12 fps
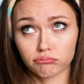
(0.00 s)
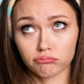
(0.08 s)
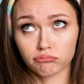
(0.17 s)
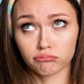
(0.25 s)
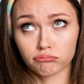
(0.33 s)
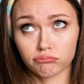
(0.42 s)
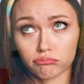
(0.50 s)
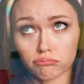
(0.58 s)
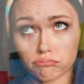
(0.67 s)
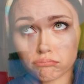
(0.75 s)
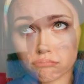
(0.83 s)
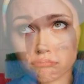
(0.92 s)
it's just
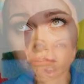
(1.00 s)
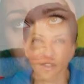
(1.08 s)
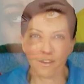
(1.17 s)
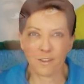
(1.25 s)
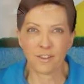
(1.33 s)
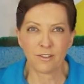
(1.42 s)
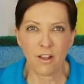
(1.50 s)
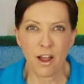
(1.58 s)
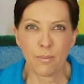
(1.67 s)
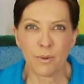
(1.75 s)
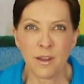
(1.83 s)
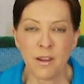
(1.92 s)
you that's
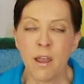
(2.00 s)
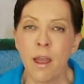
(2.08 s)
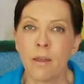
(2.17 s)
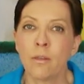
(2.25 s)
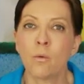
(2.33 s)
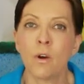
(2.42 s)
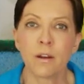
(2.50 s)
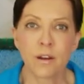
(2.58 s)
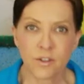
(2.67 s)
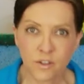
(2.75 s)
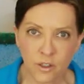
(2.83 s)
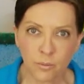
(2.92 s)
sloppy and the
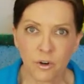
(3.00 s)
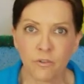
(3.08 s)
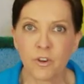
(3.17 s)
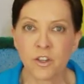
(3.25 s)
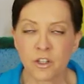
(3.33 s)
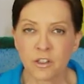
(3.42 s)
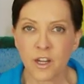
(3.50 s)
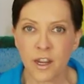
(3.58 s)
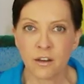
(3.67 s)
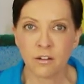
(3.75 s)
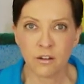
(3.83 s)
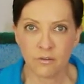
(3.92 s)
work is still proficient
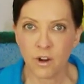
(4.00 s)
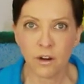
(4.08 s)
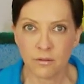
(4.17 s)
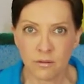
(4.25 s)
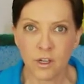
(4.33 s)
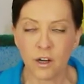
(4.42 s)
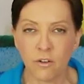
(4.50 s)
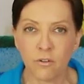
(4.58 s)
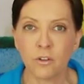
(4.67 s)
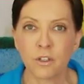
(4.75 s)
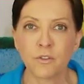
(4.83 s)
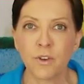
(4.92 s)
and, you
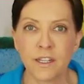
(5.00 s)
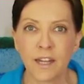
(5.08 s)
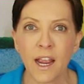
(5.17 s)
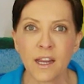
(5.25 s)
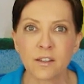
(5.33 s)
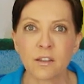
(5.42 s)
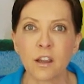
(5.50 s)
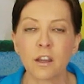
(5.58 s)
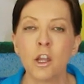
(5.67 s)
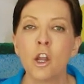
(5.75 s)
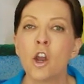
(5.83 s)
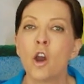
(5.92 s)
know, looks
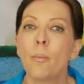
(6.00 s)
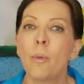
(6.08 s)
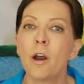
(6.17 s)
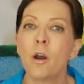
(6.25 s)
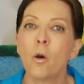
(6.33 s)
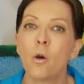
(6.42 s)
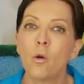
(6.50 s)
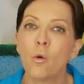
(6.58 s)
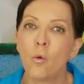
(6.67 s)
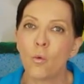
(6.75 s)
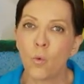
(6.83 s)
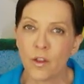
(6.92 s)
fantastic, but
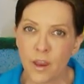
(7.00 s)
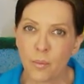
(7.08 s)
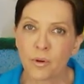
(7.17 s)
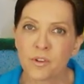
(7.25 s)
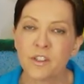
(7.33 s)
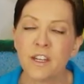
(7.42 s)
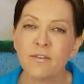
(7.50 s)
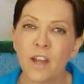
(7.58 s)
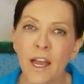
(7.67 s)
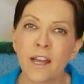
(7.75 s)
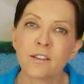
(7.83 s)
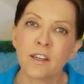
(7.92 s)
what they perceive
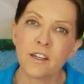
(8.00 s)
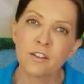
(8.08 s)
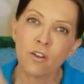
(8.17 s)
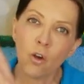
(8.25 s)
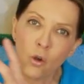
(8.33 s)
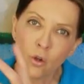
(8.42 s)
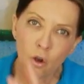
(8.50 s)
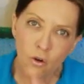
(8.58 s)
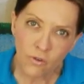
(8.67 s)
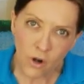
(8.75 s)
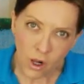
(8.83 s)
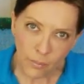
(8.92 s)
as is the whole
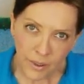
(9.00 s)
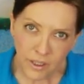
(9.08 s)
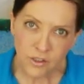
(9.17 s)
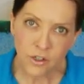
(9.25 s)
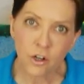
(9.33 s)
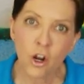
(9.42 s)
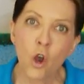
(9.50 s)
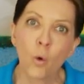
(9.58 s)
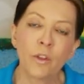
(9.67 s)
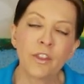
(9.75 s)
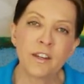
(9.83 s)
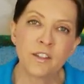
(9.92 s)
overall picture,
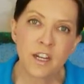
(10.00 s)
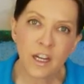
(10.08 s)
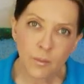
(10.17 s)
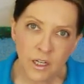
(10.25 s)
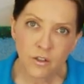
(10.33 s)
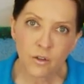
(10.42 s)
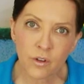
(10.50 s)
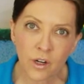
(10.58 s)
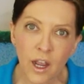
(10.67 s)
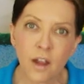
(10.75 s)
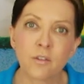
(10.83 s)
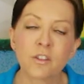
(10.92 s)
what they see coming to
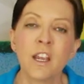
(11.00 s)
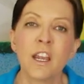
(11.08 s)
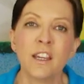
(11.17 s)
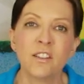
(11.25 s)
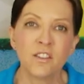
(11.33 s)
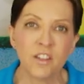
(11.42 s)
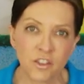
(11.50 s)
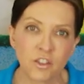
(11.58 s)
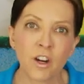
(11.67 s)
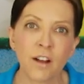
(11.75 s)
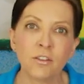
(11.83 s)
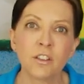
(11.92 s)
their house is
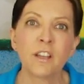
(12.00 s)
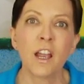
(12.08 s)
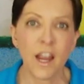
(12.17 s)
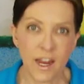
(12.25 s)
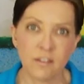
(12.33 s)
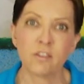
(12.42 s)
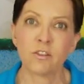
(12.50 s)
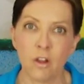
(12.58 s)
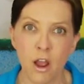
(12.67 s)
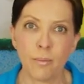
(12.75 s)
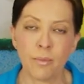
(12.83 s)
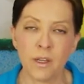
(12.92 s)
disheveled and
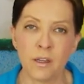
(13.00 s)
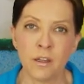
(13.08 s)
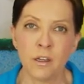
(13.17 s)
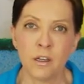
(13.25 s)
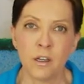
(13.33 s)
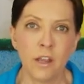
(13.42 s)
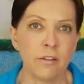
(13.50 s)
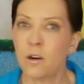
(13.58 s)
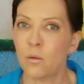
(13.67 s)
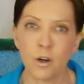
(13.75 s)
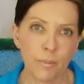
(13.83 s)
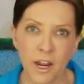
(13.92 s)
sloppy. And
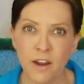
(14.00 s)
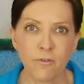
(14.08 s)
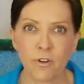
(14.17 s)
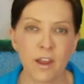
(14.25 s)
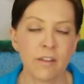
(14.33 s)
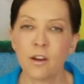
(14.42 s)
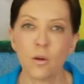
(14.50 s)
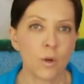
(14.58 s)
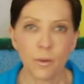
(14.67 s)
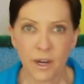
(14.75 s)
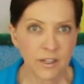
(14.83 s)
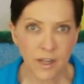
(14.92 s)
they don't want to pay for that. They don't
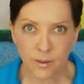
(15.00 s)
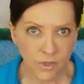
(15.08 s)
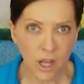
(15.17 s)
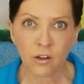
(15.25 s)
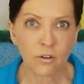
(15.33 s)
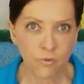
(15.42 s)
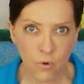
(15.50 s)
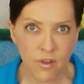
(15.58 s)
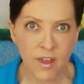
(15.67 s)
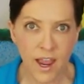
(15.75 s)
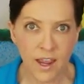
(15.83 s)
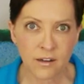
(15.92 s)
want to pay top dollar
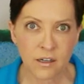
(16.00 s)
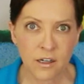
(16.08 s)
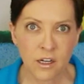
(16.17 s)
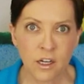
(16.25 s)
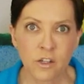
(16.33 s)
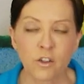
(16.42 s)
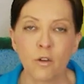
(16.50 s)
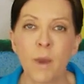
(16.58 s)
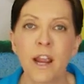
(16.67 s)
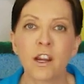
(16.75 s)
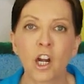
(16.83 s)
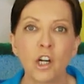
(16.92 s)
for that. So,
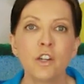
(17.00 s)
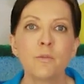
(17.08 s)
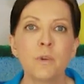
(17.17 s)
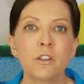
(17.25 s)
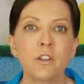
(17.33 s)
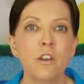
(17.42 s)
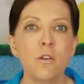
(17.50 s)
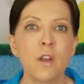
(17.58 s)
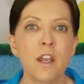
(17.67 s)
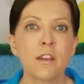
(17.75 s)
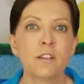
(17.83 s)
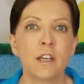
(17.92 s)
my encouragement to
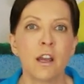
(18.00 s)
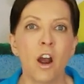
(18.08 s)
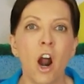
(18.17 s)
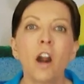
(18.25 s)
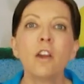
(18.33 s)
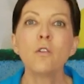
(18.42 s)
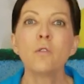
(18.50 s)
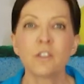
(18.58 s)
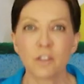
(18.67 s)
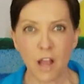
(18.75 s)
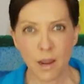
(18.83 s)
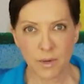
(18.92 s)
you is are you
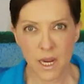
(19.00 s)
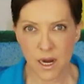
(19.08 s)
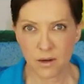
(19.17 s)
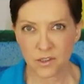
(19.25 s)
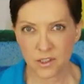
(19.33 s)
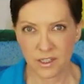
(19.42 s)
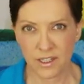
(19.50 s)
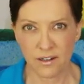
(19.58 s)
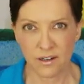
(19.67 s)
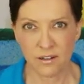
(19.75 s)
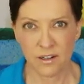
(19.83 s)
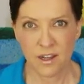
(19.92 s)
a sloppy house
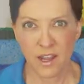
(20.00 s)
cleaner?